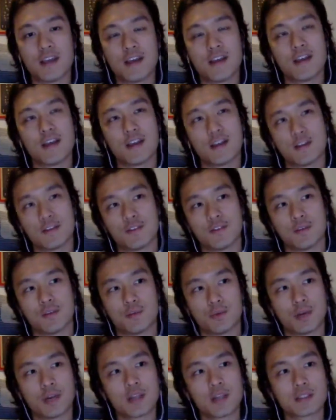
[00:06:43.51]
If it
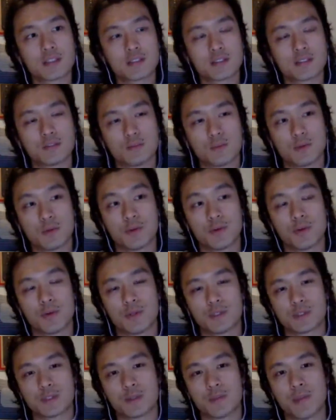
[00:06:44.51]
breaks, we'll always
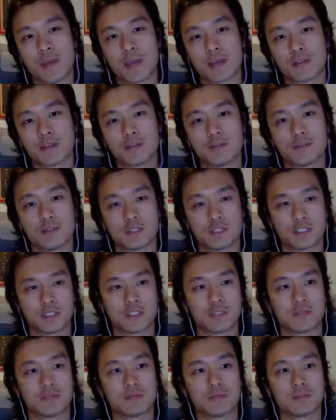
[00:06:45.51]
go back to
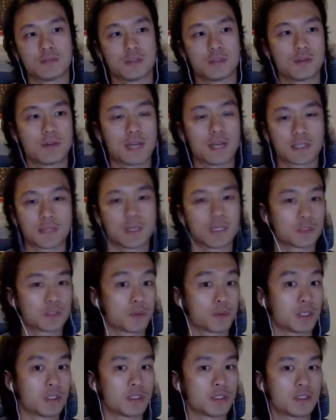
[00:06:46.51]
version, X-1.
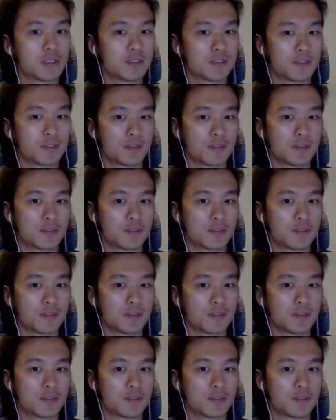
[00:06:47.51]
So